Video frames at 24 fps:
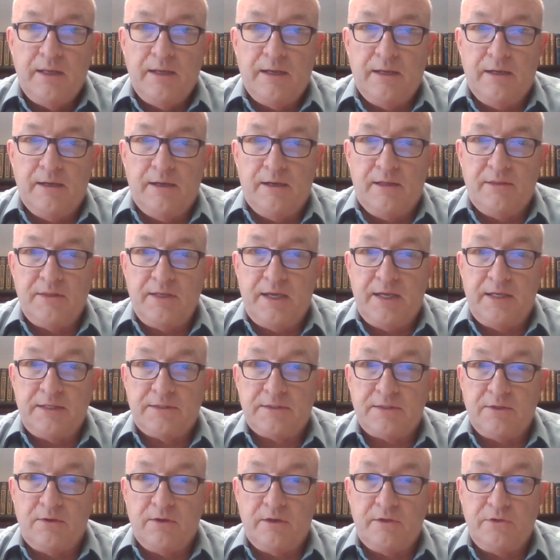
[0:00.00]
uh,
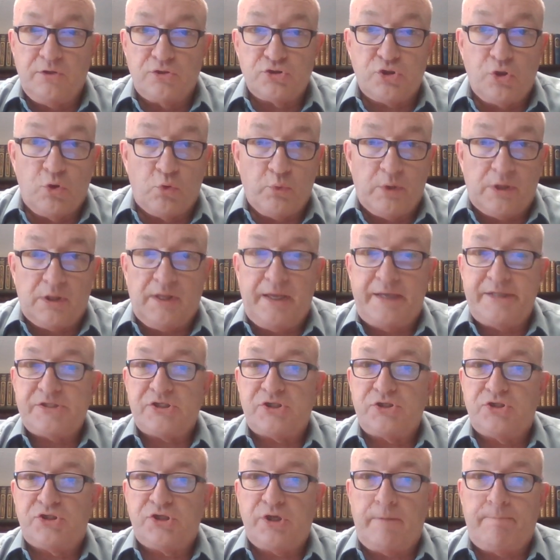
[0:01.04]
that uh, there's no
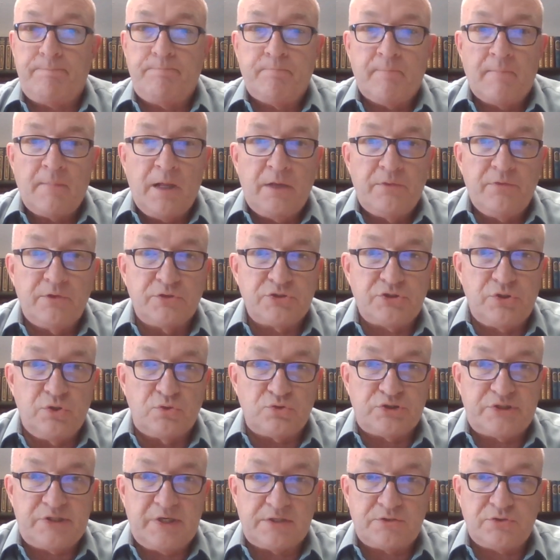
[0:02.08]
relationship. There's no
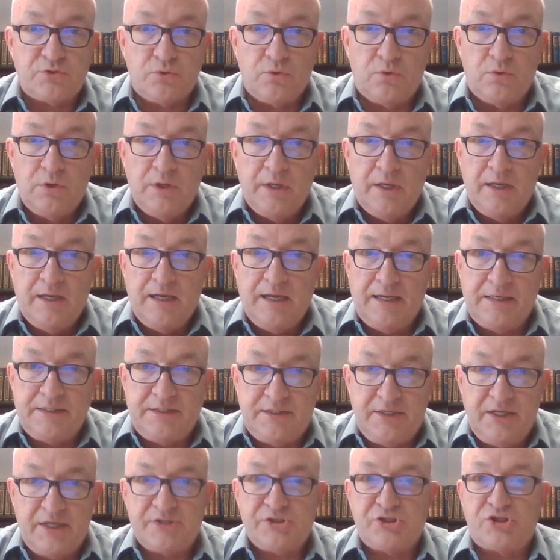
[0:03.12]
sexual
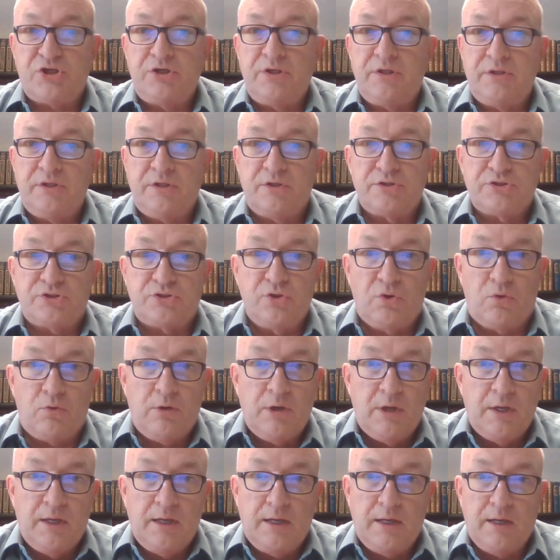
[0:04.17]
addiction. There's
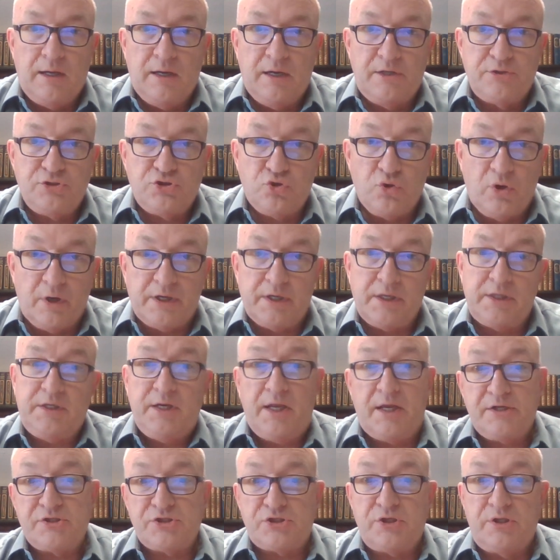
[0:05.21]
no uh, drug
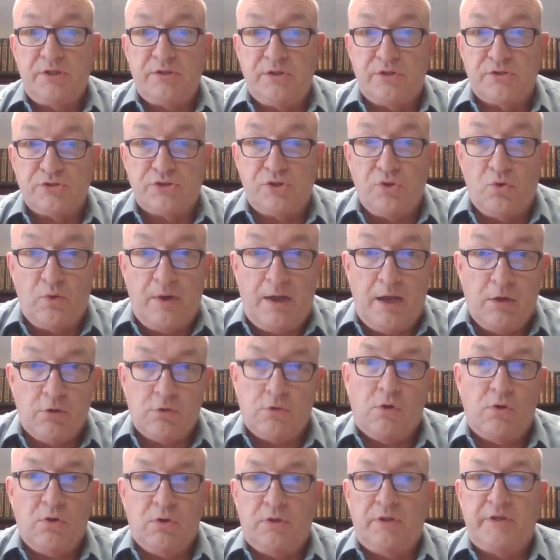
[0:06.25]
addiction. There's no
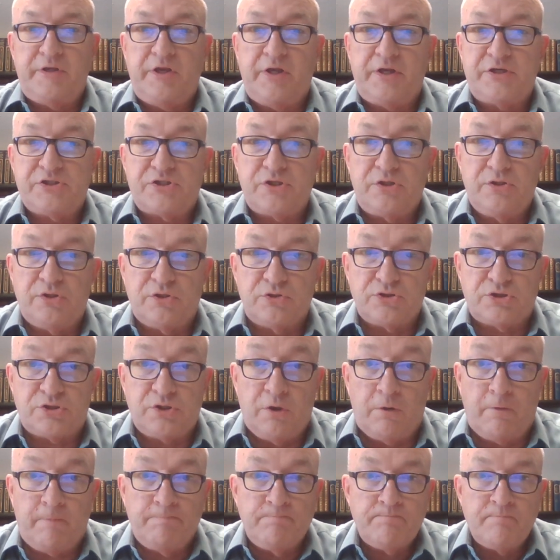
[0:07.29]
alcohol addiction. There's
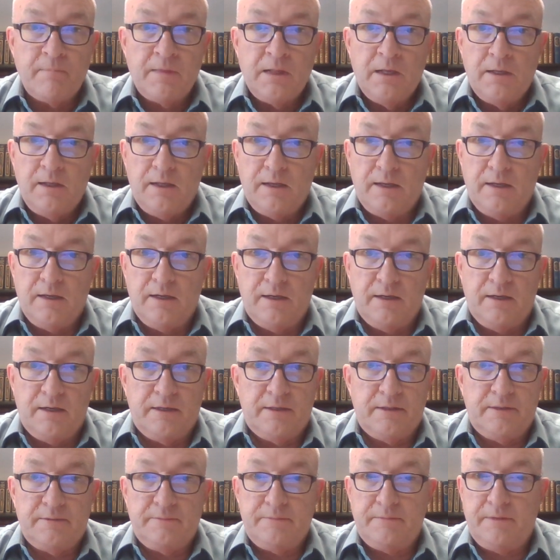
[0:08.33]
no
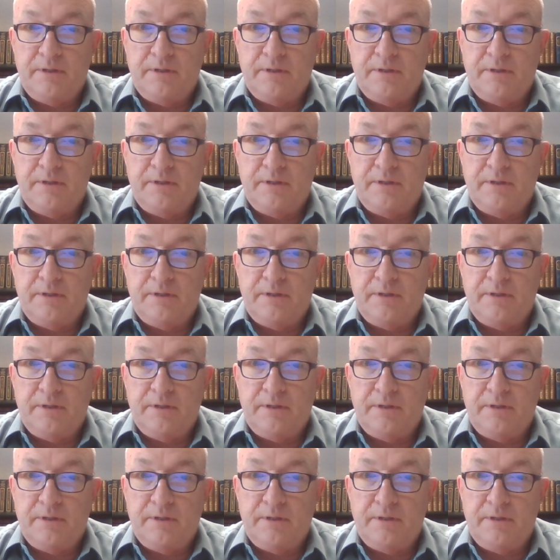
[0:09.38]
uh,